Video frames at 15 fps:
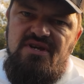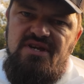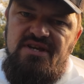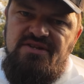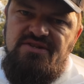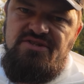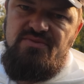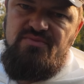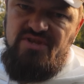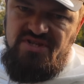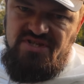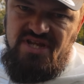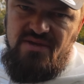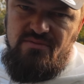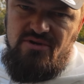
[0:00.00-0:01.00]
in some of the
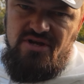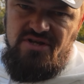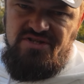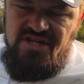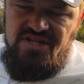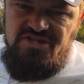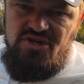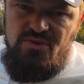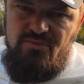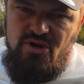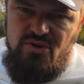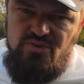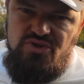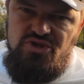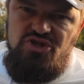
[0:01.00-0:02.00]
stabilisation
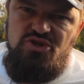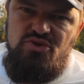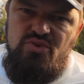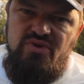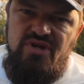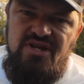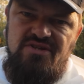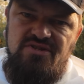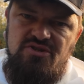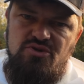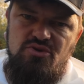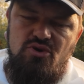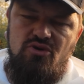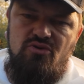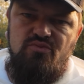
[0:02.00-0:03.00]
modes you'll need to